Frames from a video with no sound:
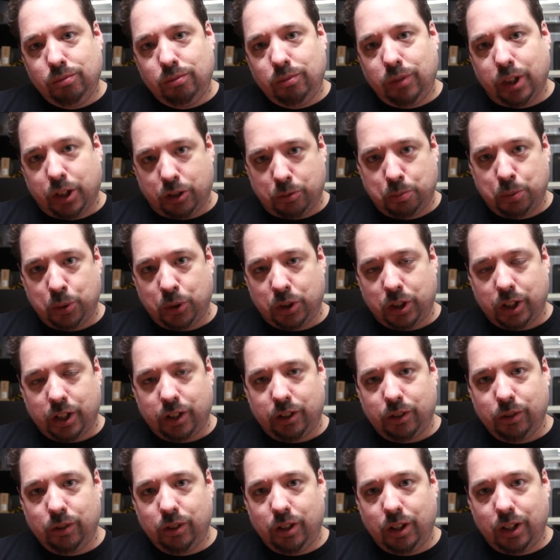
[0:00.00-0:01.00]
let's put
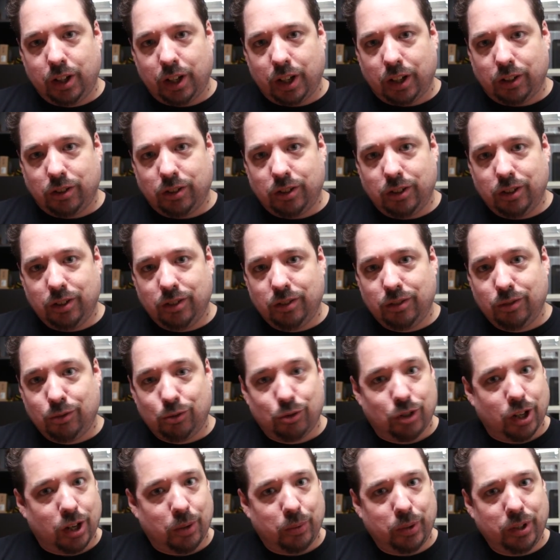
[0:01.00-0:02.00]
that to the test,
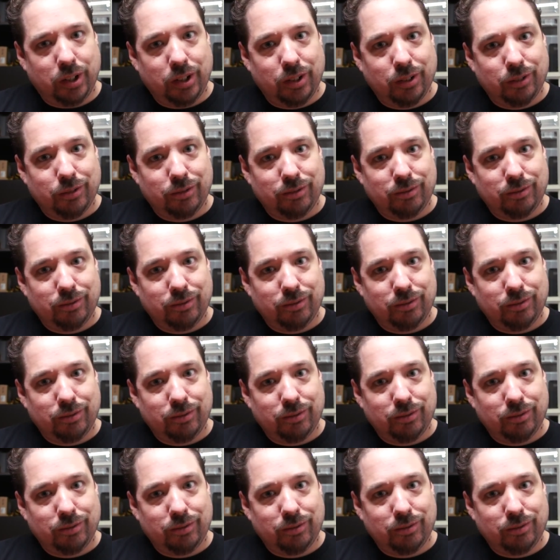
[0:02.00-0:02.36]
shall we?